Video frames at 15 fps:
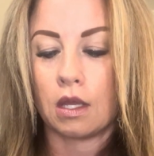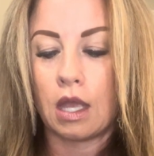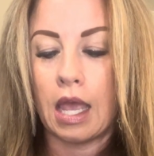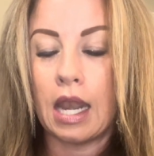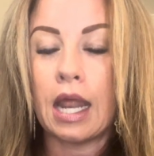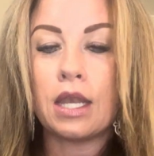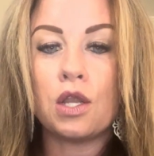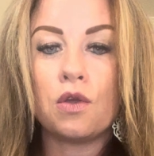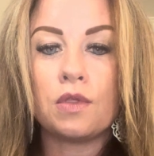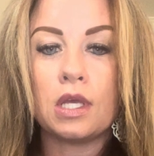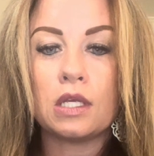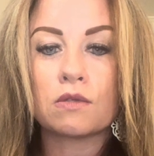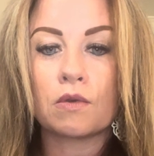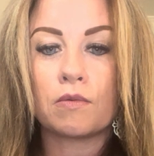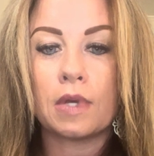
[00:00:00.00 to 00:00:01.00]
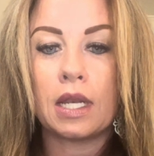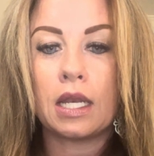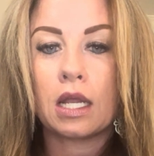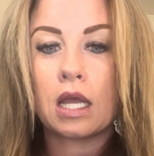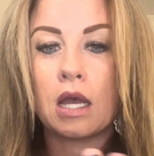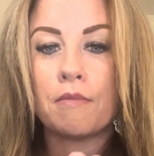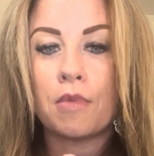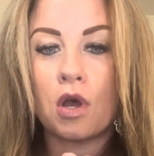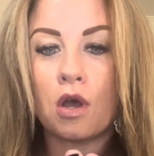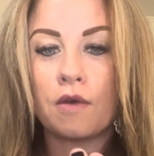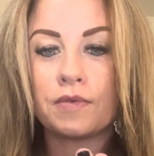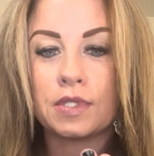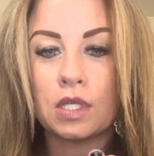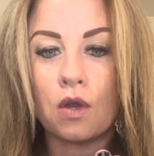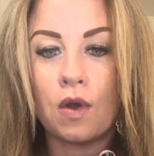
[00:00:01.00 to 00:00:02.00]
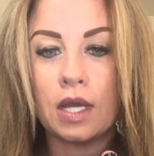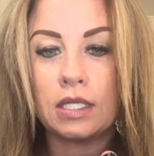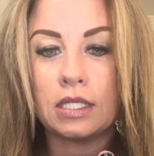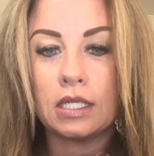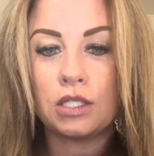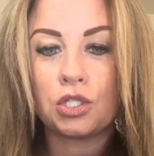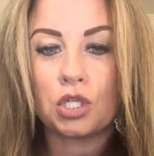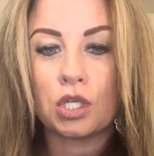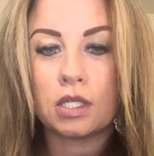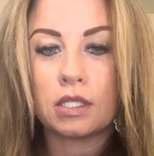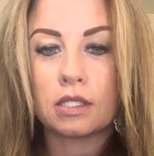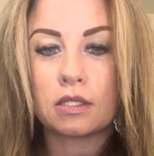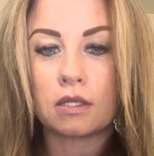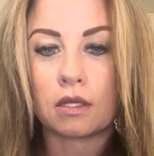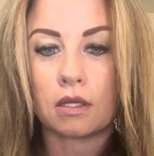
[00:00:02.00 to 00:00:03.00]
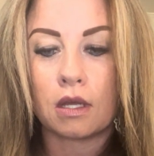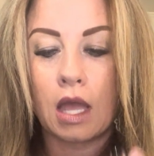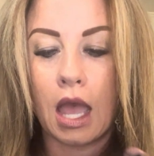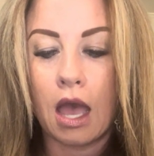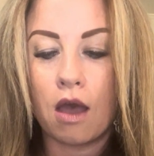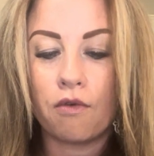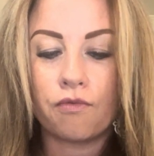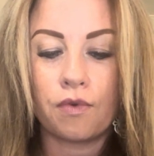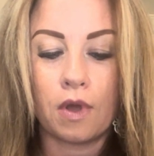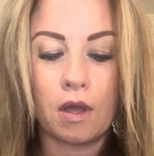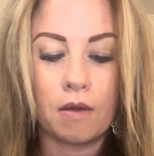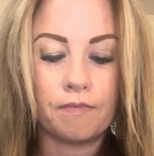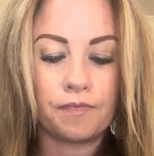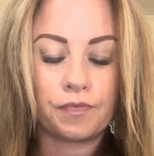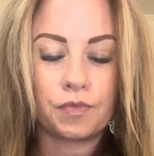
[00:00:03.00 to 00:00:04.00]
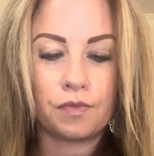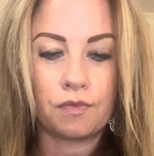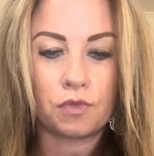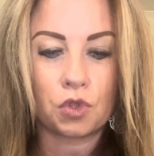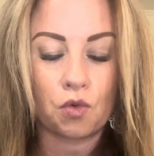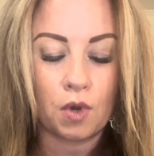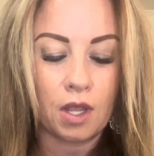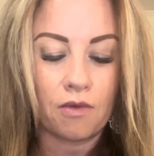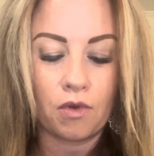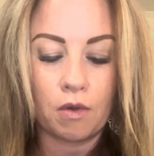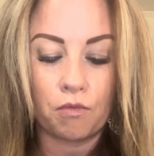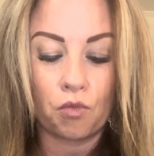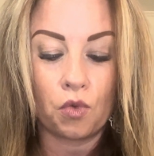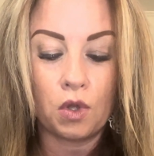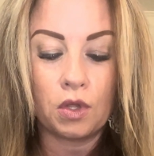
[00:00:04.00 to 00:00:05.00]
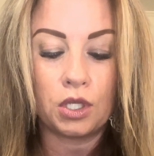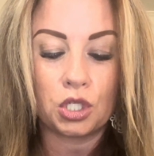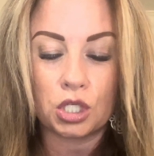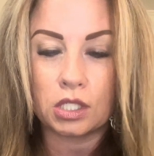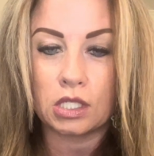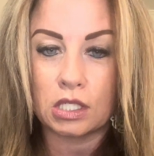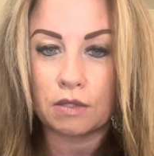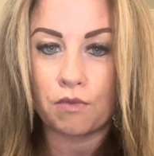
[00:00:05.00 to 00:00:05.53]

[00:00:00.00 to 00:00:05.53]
And I knew these were ready to come off, so I did just have 3 of them really just this